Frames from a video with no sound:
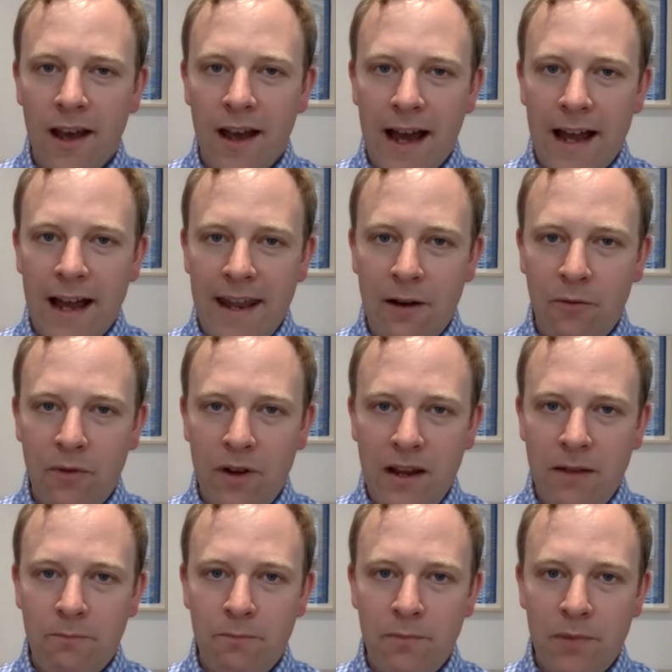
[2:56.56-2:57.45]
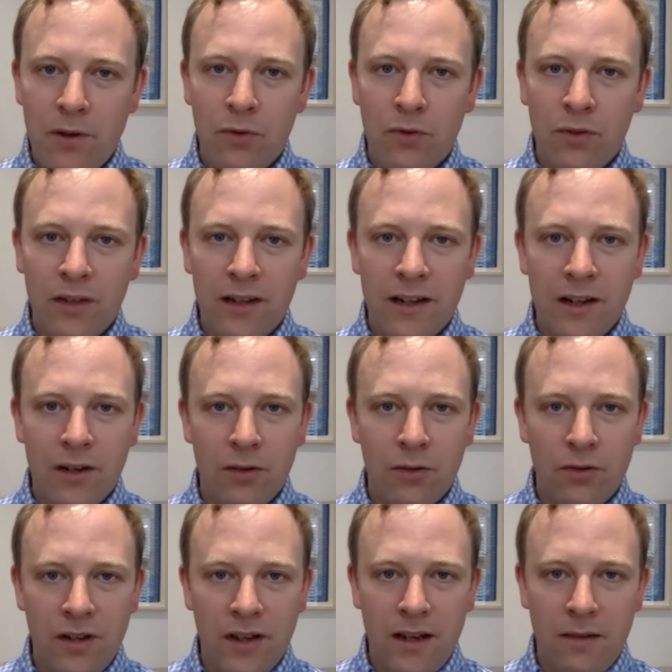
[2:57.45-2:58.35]
And then we build the
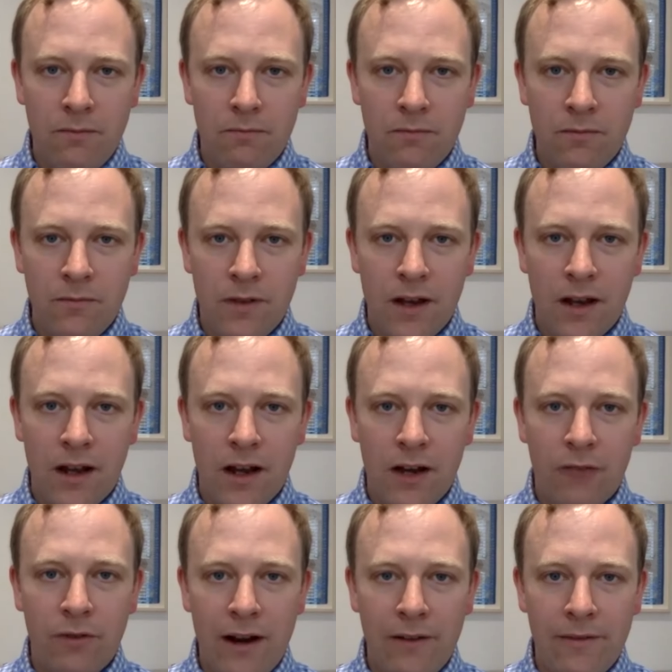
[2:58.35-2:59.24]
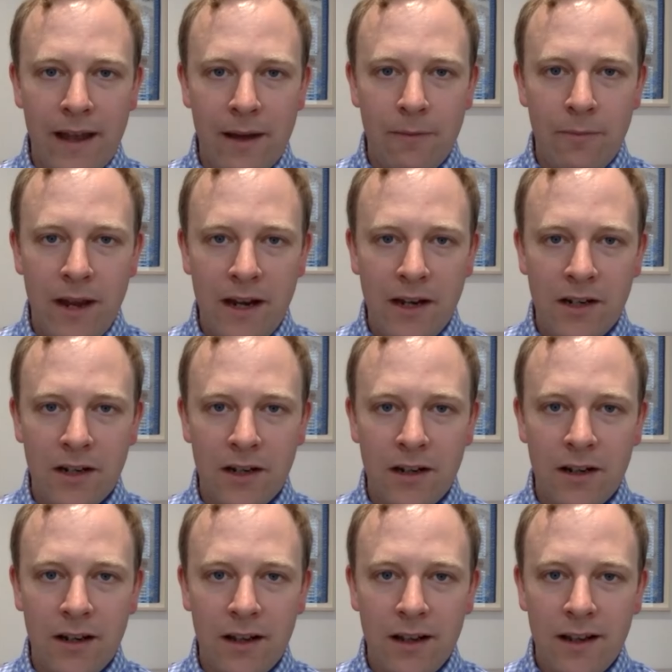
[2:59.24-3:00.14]
clinical team uh, around that patient.